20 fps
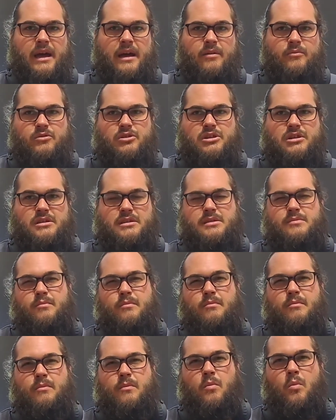which is
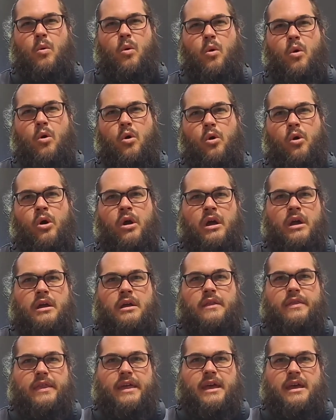more
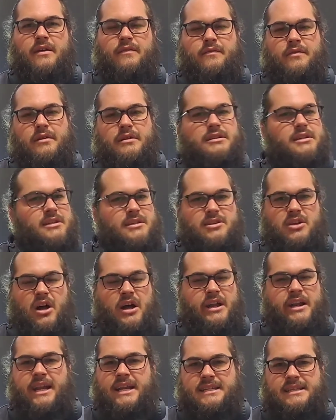there for
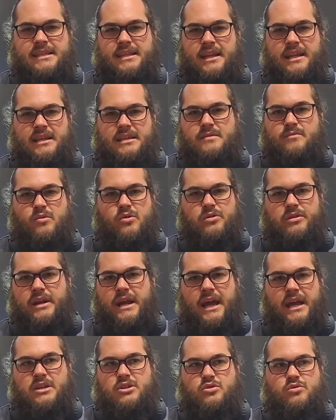design and aesthetics more than
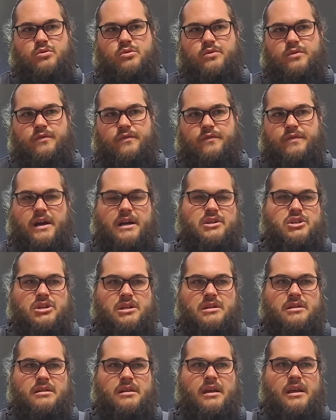actual
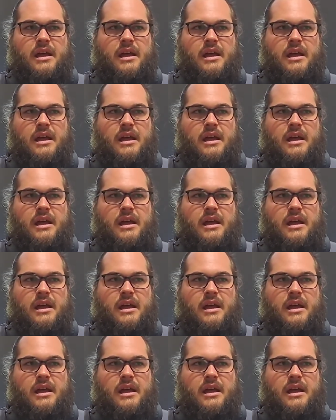function.